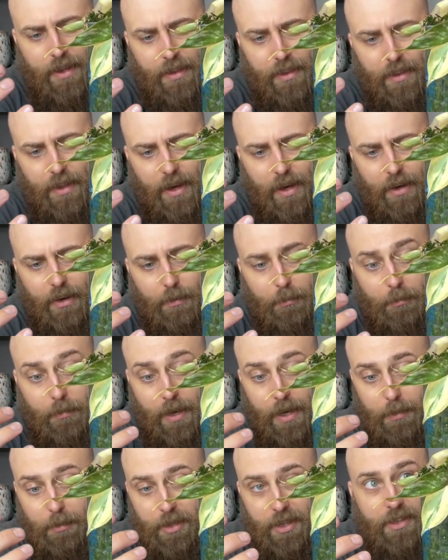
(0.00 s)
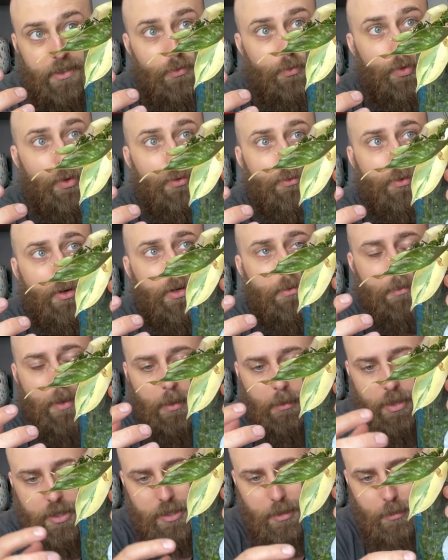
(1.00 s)
that maybe there's root rot,
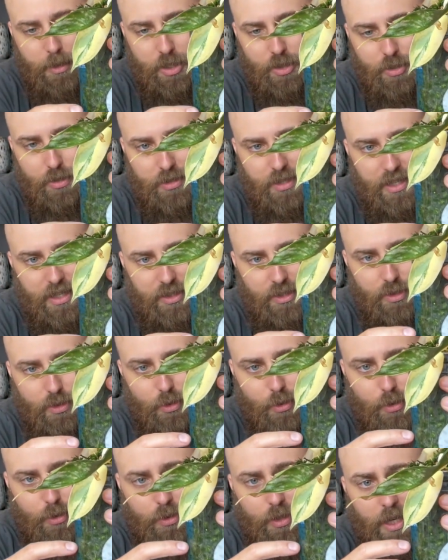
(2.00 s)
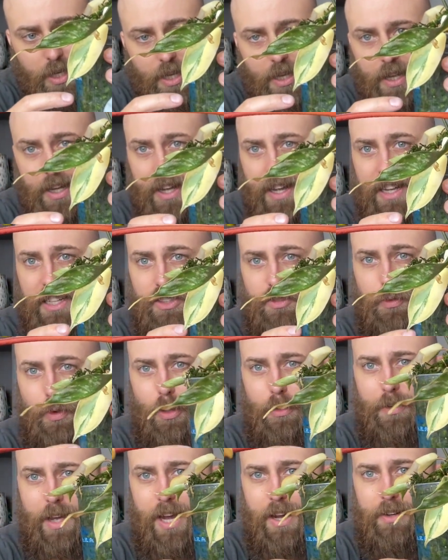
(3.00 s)
maybe there's some issues there too. It's full
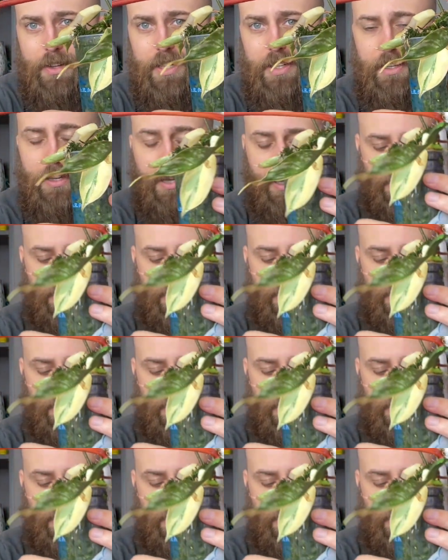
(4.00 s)
of algae,